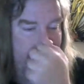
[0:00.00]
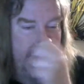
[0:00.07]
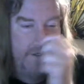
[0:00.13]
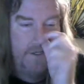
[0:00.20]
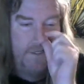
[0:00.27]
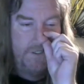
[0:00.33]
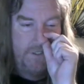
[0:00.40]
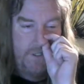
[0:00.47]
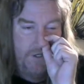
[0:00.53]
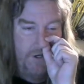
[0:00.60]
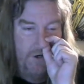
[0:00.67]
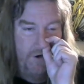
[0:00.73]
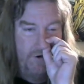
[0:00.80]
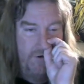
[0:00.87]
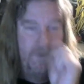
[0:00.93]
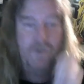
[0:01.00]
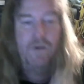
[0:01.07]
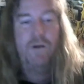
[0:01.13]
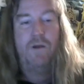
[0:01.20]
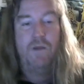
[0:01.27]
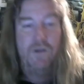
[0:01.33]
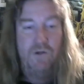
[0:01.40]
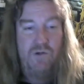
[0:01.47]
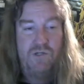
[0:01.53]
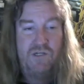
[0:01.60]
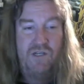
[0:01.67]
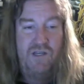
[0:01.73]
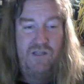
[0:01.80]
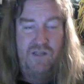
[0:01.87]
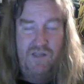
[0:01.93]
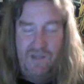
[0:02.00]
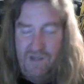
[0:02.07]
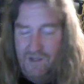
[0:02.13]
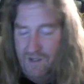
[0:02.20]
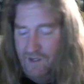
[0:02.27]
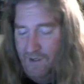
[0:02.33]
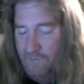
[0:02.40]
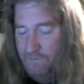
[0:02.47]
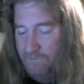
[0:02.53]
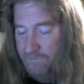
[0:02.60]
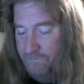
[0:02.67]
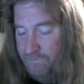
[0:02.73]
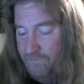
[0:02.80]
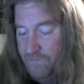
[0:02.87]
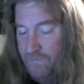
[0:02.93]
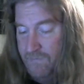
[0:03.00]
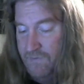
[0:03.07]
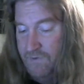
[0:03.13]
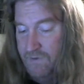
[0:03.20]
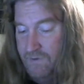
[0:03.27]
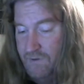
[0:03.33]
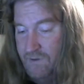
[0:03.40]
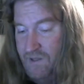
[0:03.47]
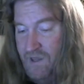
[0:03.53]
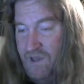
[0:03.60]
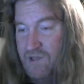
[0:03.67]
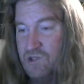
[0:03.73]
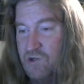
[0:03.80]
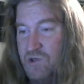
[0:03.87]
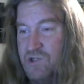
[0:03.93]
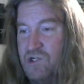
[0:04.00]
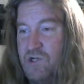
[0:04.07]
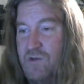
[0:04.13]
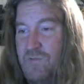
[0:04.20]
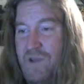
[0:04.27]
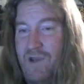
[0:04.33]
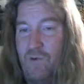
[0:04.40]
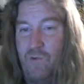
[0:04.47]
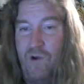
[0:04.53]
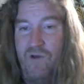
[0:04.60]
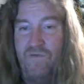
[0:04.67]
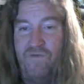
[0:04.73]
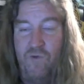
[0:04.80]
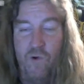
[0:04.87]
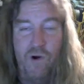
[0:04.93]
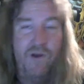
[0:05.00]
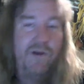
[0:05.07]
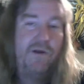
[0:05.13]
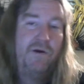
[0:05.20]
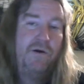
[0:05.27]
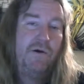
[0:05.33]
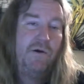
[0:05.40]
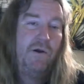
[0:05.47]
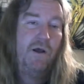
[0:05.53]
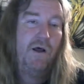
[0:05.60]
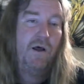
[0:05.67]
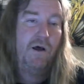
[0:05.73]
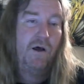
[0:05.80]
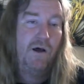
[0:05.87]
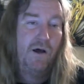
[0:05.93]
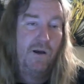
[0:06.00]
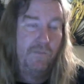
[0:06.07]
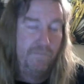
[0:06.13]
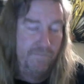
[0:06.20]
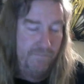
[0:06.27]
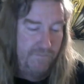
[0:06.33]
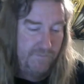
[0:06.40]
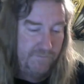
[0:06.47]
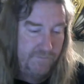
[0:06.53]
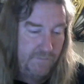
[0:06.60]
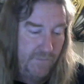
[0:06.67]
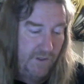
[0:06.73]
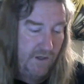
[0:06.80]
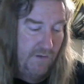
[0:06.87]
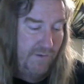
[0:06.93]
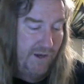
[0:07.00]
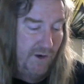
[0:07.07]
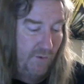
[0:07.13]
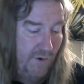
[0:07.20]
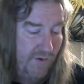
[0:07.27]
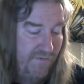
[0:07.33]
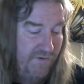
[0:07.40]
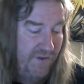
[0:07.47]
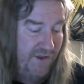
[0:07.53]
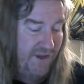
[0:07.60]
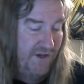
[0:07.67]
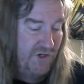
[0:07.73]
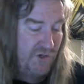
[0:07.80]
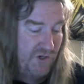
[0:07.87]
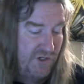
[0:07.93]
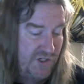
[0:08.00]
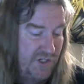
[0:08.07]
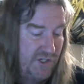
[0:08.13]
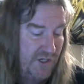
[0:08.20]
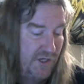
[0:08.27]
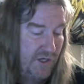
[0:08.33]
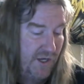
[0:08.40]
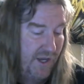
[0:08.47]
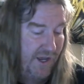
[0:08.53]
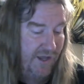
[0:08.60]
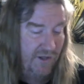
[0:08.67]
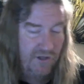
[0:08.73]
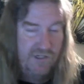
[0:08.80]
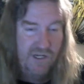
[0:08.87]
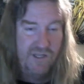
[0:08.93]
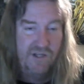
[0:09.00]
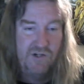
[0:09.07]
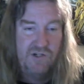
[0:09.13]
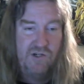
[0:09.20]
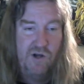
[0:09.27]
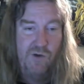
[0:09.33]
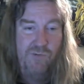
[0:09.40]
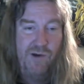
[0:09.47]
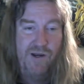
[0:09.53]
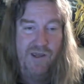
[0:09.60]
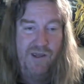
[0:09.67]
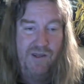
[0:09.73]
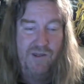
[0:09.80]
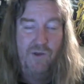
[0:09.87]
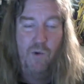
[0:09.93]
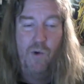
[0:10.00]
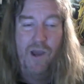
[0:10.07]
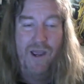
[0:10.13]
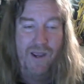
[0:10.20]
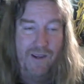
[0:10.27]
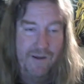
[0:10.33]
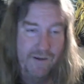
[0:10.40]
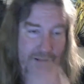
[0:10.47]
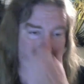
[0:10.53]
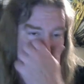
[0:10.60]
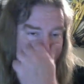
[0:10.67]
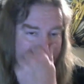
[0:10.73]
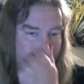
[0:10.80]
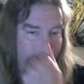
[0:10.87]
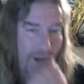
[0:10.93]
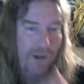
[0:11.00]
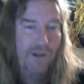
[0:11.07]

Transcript: So you see the entrance. You can make a run for it. You can make a run for the entrance. It looks like there's nobody in the way at all.